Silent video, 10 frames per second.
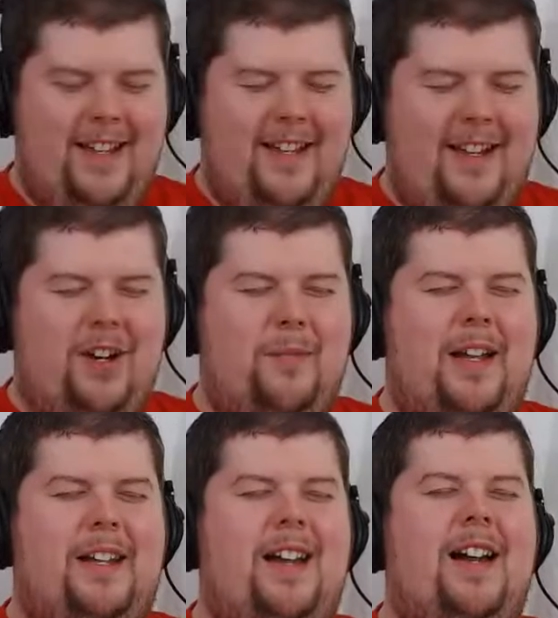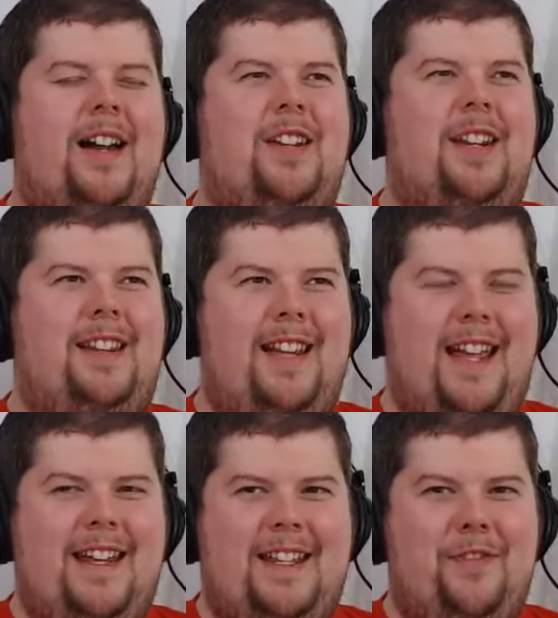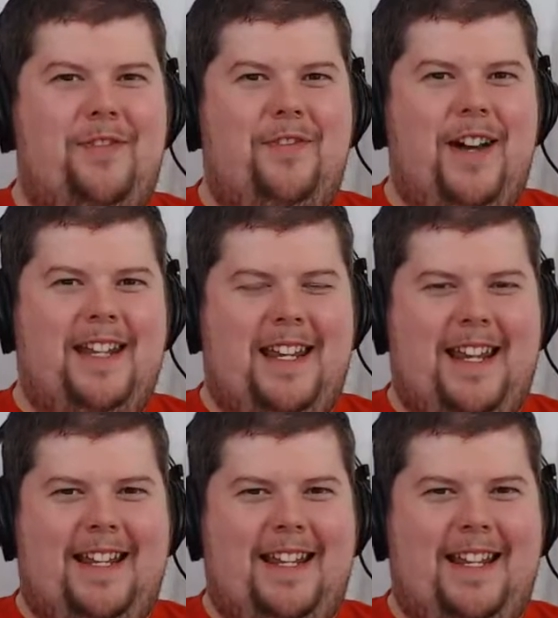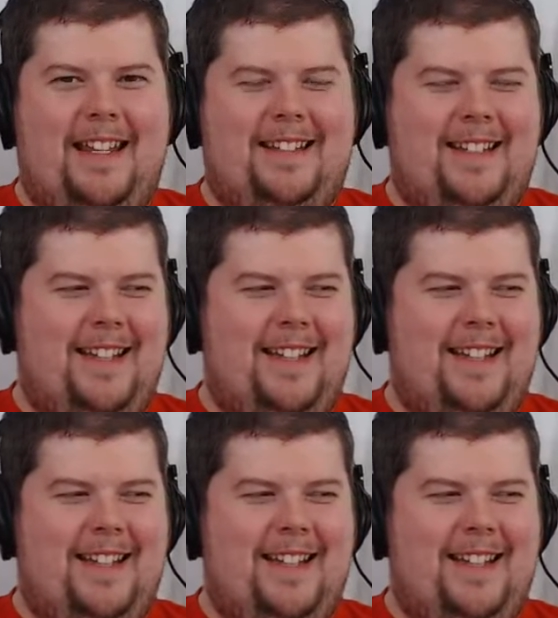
Oh, my gosh, she didn't like it. You fucking idiot.